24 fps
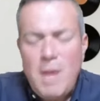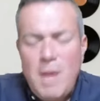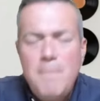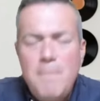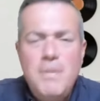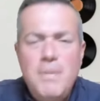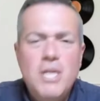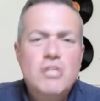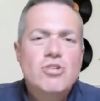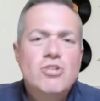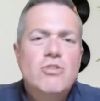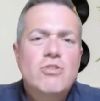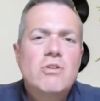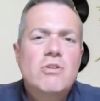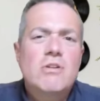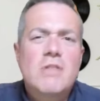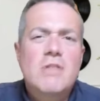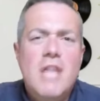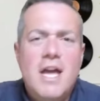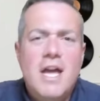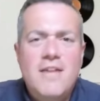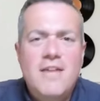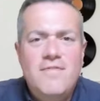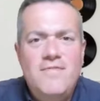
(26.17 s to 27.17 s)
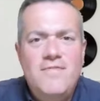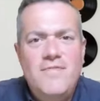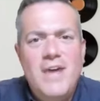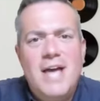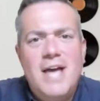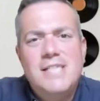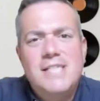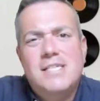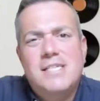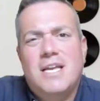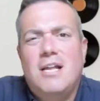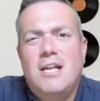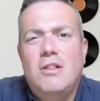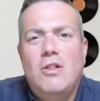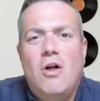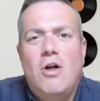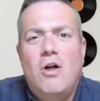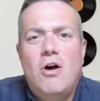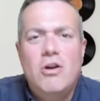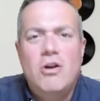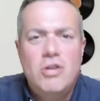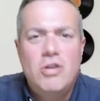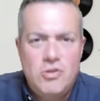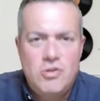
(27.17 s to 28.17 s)
picture your life as like a
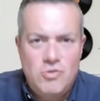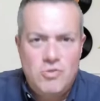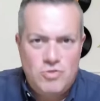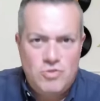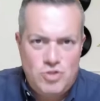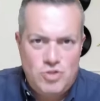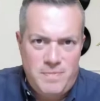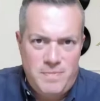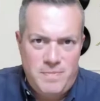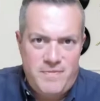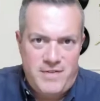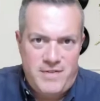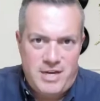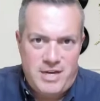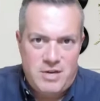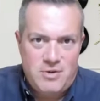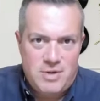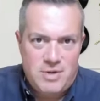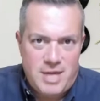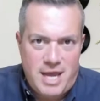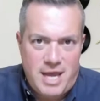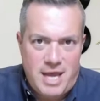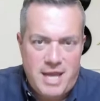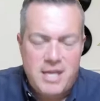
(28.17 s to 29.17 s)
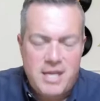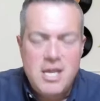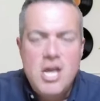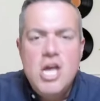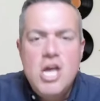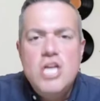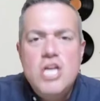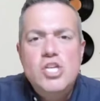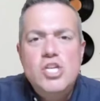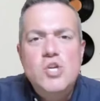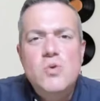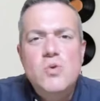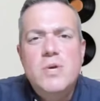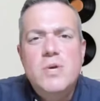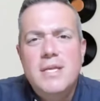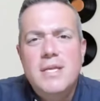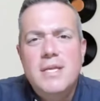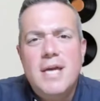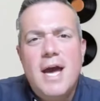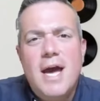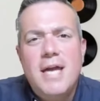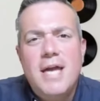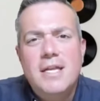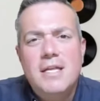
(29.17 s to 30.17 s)
long YouTube video, okay? You can
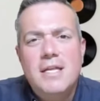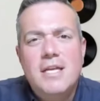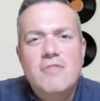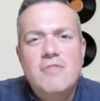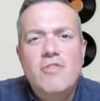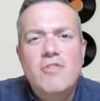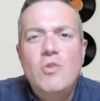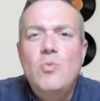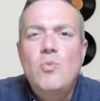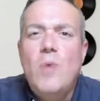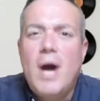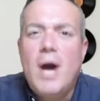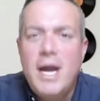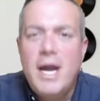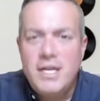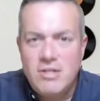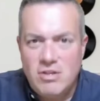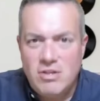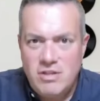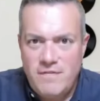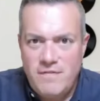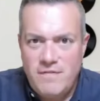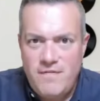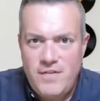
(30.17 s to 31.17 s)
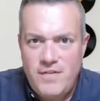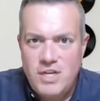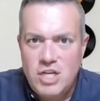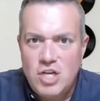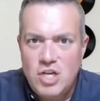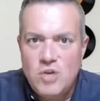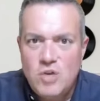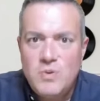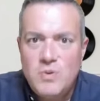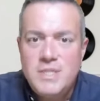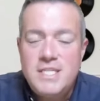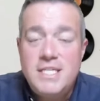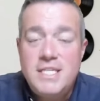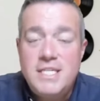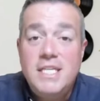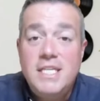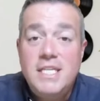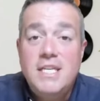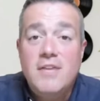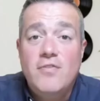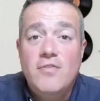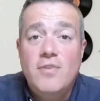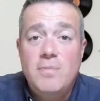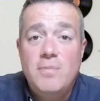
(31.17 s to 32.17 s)
kind of like rewind on the video and see
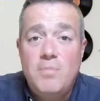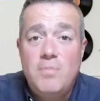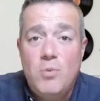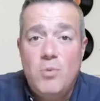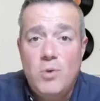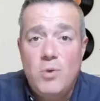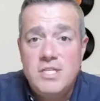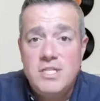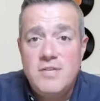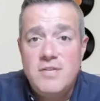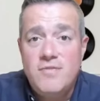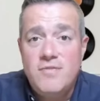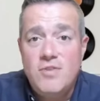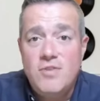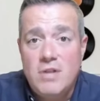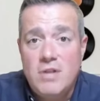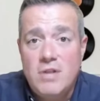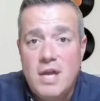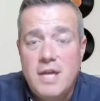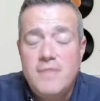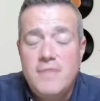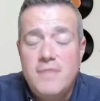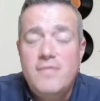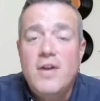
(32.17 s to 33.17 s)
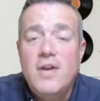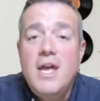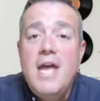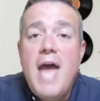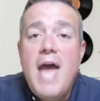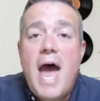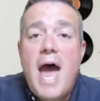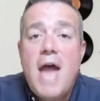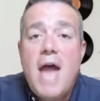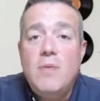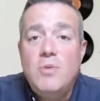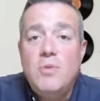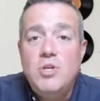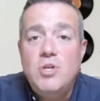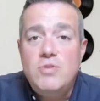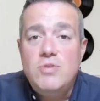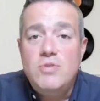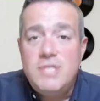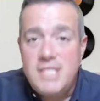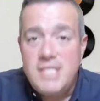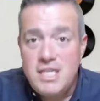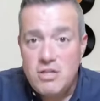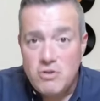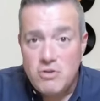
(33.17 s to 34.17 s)
different points of your life. And when you
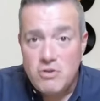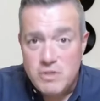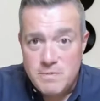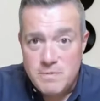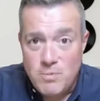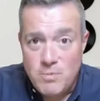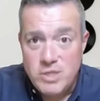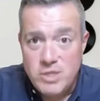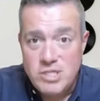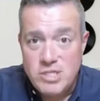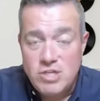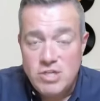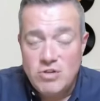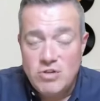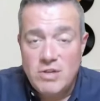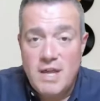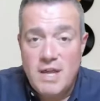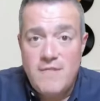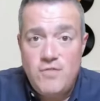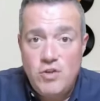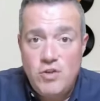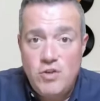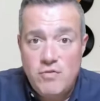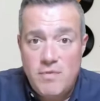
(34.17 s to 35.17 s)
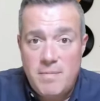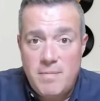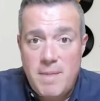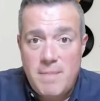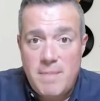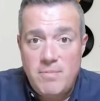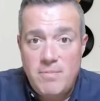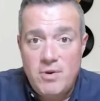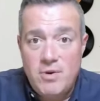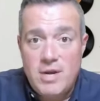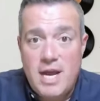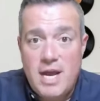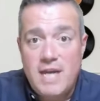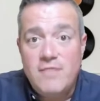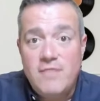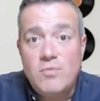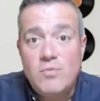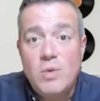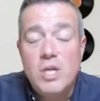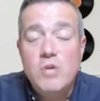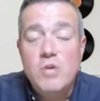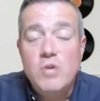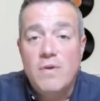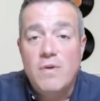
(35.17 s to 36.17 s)
see those points in your life, you remember kind of
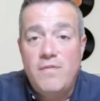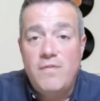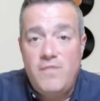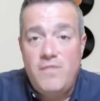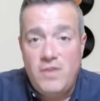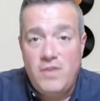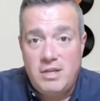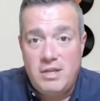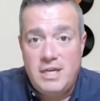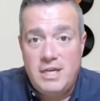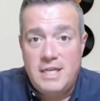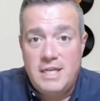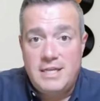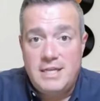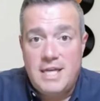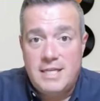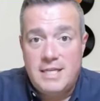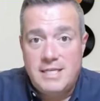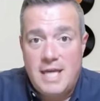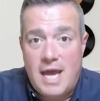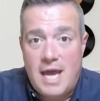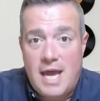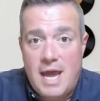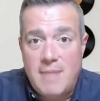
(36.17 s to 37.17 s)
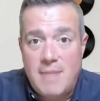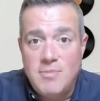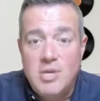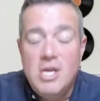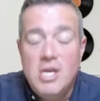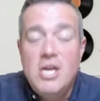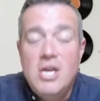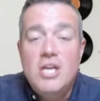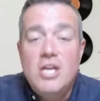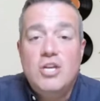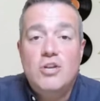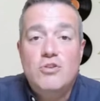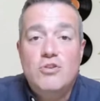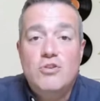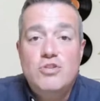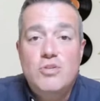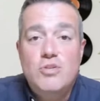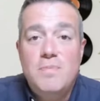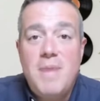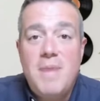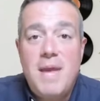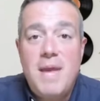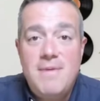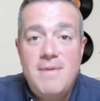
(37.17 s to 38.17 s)
what you were feeling at that time. You know, so
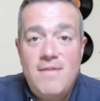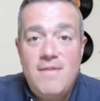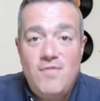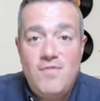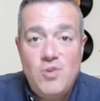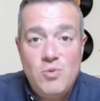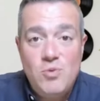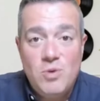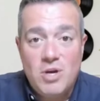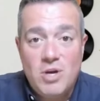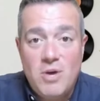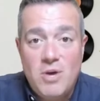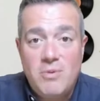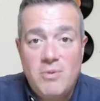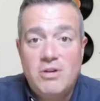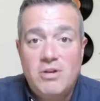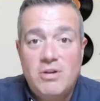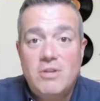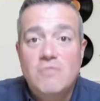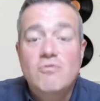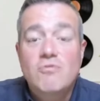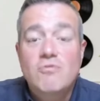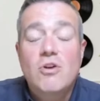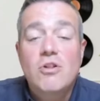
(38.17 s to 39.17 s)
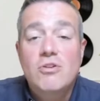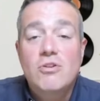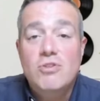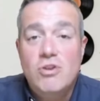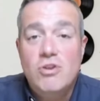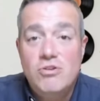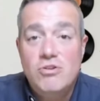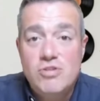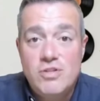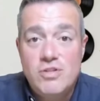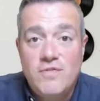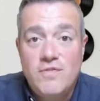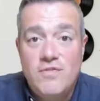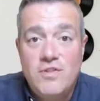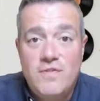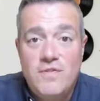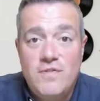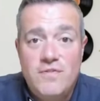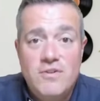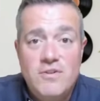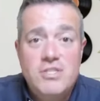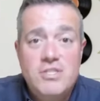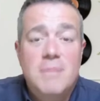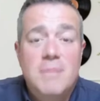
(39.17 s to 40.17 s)
maybe if you were going on a roller coaster for the
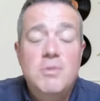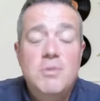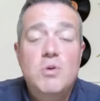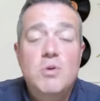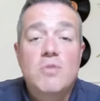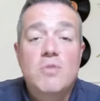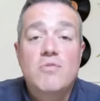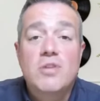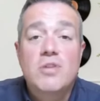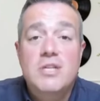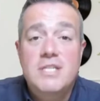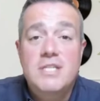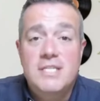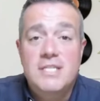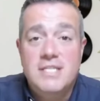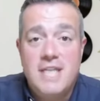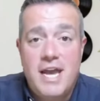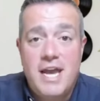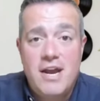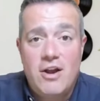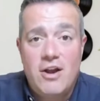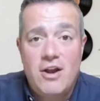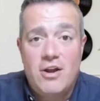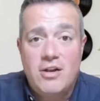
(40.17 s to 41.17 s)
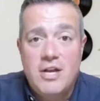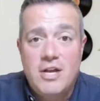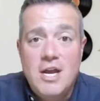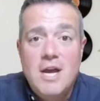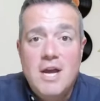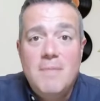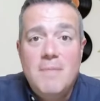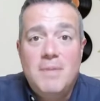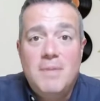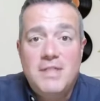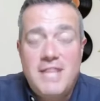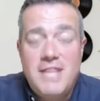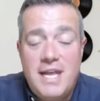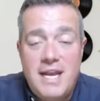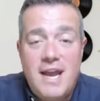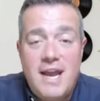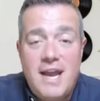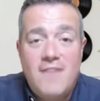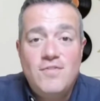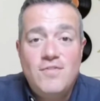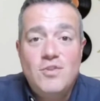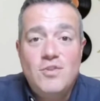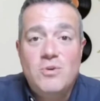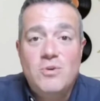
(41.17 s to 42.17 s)
first time, you were really scared. But then
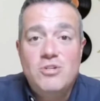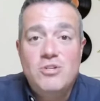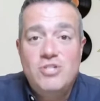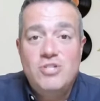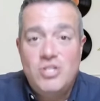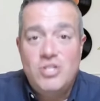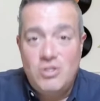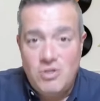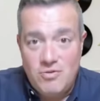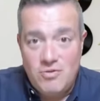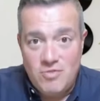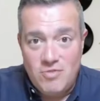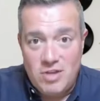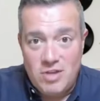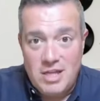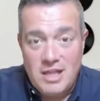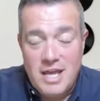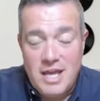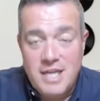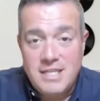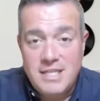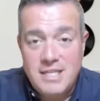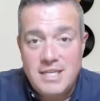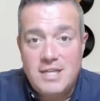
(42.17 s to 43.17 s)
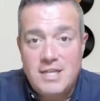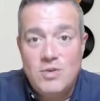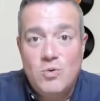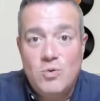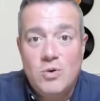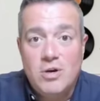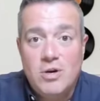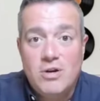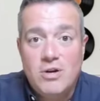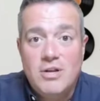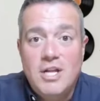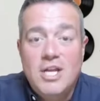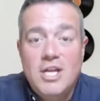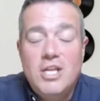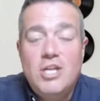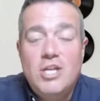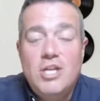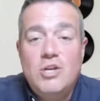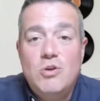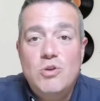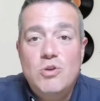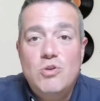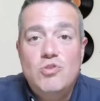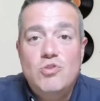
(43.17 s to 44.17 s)
afterwards, you know, you really liked it. Or, you
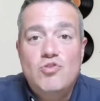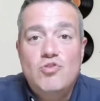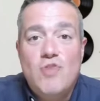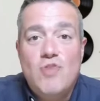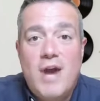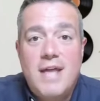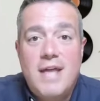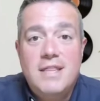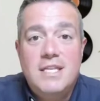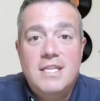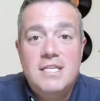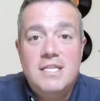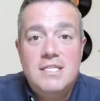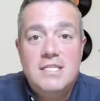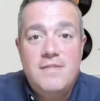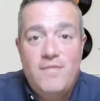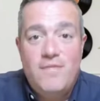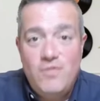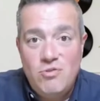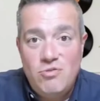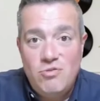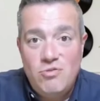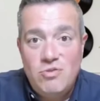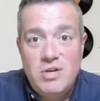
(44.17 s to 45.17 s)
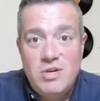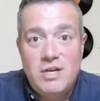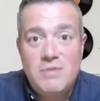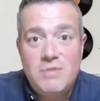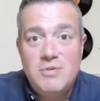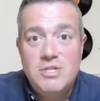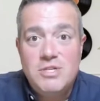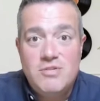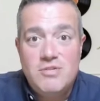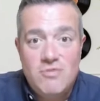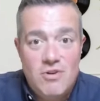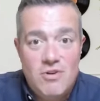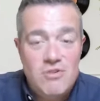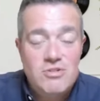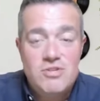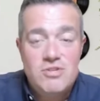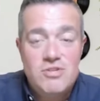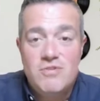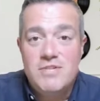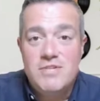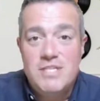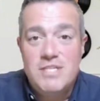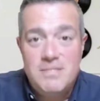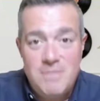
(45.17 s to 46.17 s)
know, you tried this food and it was gross or
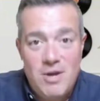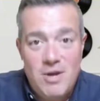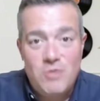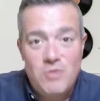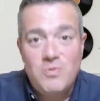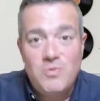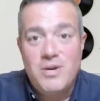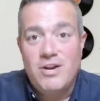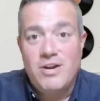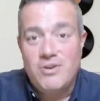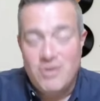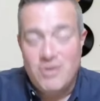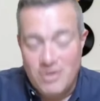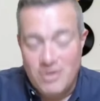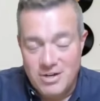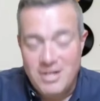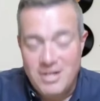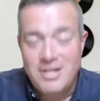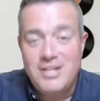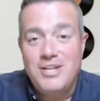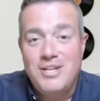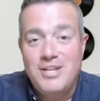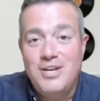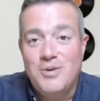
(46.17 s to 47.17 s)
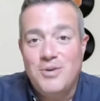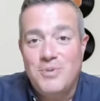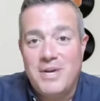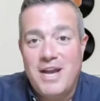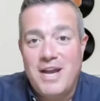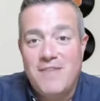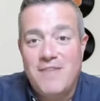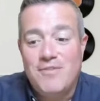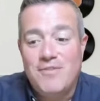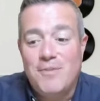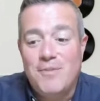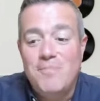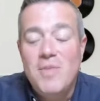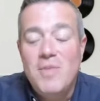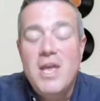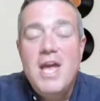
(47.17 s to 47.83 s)
it smelled weird or, you know, whatever.